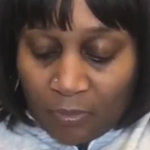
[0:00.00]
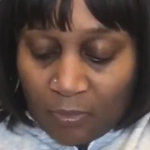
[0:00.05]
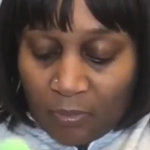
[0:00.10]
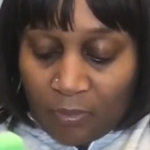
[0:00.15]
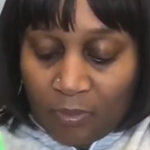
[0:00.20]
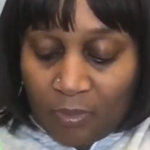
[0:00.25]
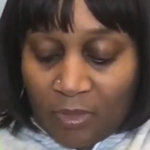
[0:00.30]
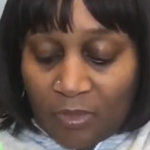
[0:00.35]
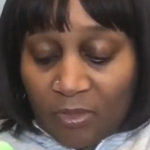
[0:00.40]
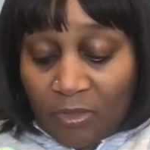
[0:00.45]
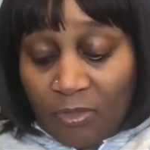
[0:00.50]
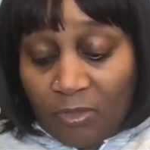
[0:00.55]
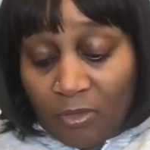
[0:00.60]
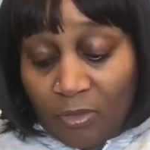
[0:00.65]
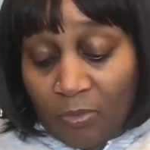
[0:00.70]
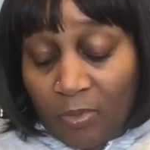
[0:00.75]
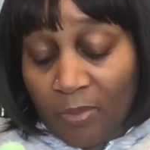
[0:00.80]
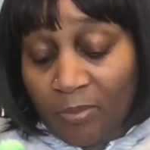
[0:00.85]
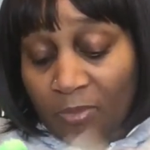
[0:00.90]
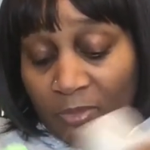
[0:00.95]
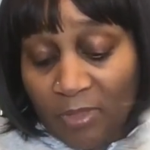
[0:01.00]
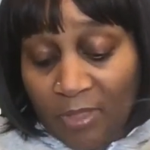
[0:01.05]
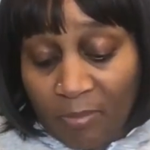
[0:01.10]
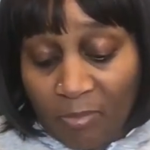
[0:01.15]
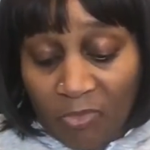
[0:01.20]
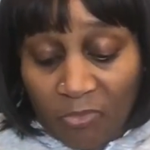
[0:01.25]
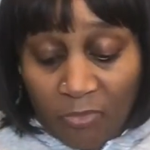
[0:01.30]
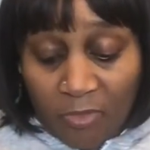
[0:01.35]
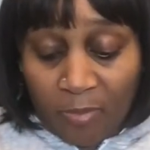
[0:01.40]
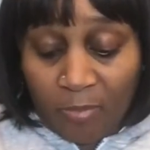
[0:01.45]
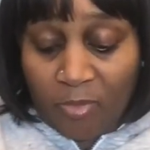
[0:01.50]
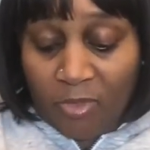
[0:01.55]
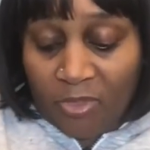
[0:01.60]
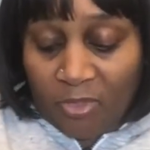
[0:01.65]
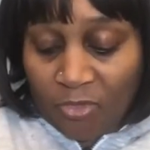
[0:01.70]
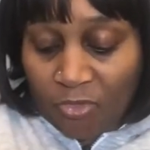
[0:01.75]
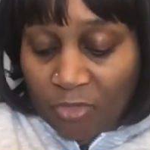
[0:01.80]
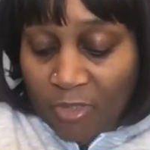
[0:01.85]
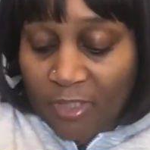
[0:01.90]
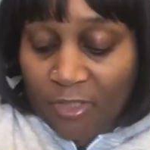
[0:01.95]
Guess I should have wiped her down before I put the
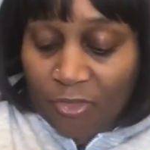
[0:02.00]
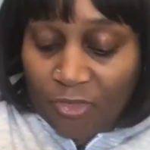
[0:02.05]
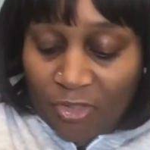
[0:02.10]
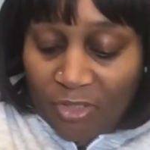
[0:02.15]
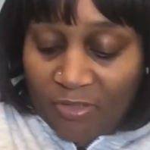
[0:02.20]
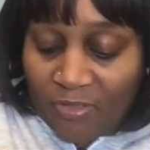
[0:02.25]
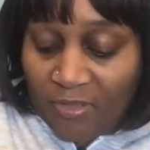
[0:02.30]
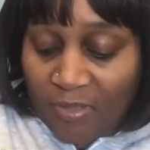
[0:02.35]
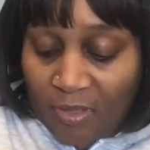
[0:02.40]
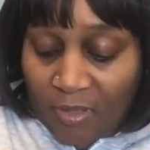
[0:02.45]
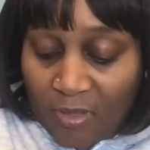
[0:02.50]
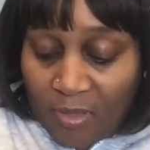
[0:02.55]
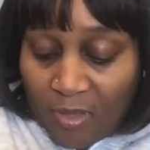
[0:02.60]
dryer sheets in.